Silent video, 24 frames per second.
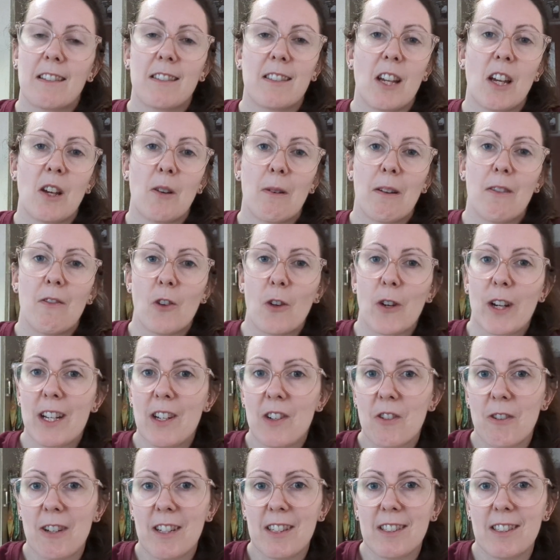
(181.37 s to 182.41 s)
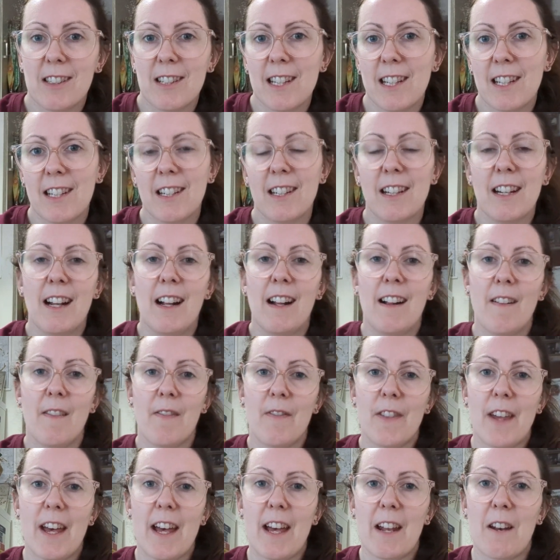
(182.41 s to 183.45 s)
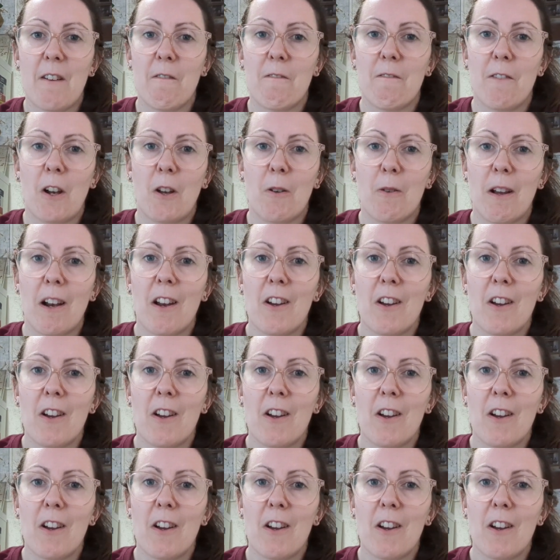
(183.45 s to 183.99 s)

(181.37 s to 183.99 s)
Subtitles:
So if you're interested, then follow